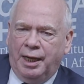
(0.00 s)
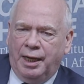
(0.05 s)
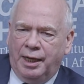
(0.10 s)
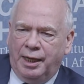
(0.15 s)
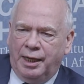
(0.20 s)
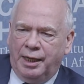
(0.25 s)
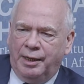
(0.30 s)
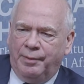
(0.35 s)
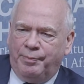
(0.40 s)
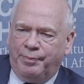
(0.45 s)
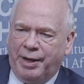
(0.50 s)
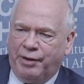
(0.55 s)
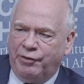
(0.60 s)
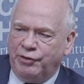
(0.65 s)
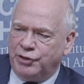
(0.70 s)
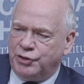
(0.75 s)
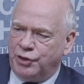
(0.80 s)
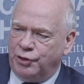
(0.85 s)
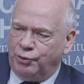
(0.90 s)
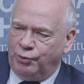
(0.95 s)
Uh,
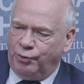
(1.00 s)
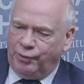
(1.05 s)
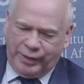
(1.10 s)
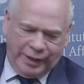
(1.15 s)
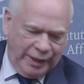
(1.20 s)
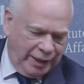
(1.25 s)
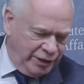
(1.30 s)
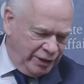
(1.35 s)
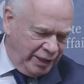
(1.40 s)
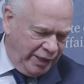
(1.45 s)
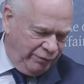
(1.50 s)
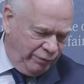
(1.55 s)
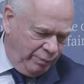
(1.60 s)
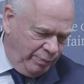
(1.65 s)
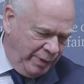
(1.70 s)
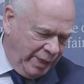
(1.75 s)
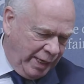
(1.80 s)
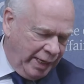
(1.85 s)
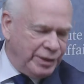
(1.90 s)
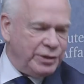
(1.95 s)
perish the thought that I should ever
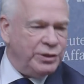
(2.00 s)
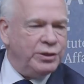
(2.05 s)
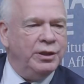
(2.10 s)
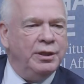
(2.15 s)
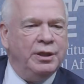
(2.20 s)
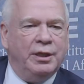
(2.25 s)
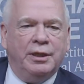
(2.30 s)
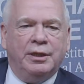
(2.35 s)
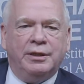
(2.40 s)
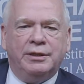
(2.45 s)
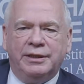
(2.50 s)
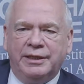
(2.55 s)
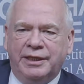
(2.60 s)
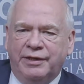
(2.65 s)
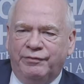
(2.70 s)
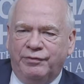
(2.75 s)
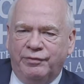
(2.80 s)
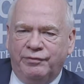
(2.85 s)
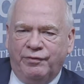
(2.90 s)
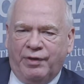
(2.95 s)
be asked to
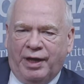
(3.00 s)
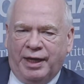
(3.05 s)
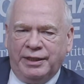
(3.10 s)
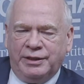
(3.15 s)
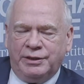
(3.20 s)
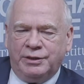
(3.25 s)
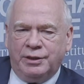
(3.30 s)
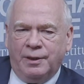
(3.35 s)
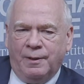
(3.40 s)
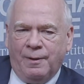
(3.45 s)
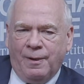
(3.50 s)
give advice